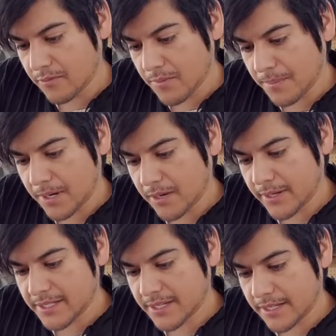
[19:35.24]
Remember how
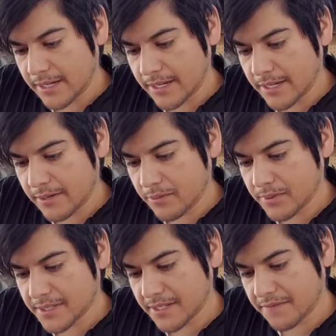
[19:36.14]
I said I
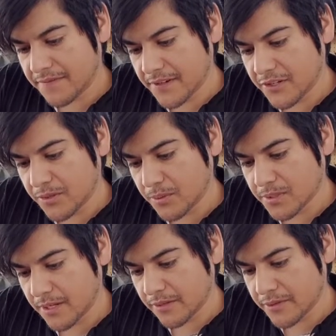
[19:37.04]
was gonna finish
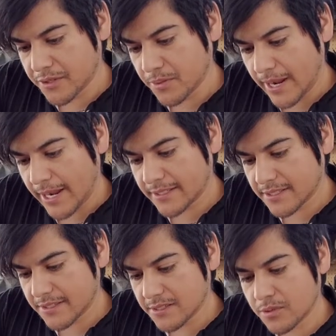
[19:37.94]
those other two
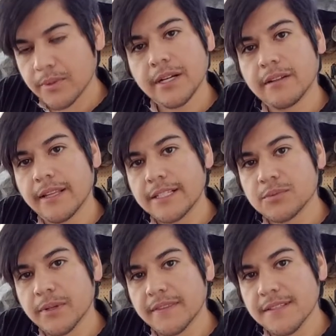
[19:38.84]
axes? Well,
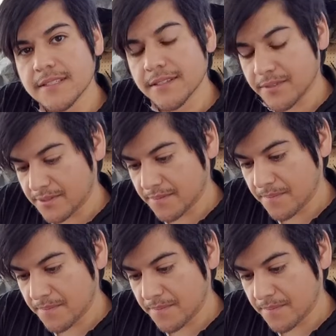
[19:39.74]
that's what this is.